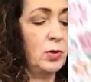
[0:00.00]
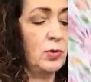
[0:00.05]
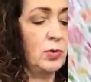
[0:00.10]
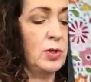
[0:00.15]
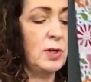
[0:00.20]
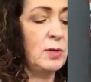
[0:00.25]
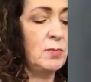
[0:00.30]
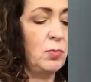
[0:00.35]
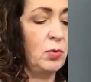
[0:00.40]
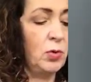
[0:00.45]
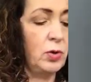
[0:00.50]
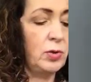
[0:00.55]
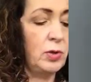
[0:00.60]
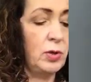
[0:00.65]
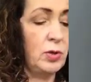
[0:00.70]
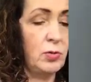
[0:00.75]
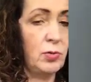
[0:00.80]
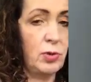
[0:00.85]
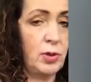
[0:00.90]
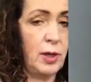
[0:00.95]
you need more
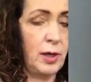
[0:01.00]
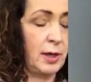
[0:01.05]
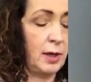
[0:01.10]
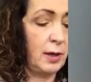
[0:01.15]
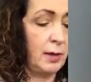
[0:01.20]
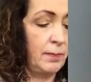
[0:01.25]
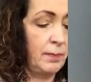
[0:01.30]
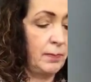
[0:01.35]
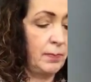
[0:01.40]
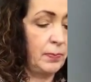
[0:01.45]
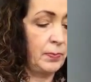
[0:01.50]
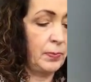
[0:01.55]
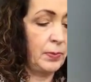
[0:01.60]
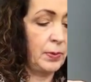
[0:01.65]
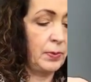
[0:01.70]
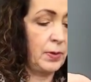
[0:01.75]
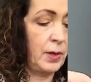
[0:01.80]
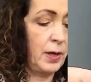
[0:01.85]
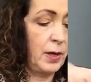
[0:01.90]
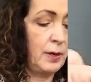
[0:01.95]
than you think.
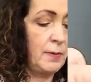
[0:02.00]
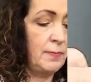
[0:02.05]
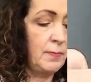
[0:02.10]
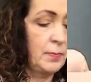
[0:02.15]
Okay.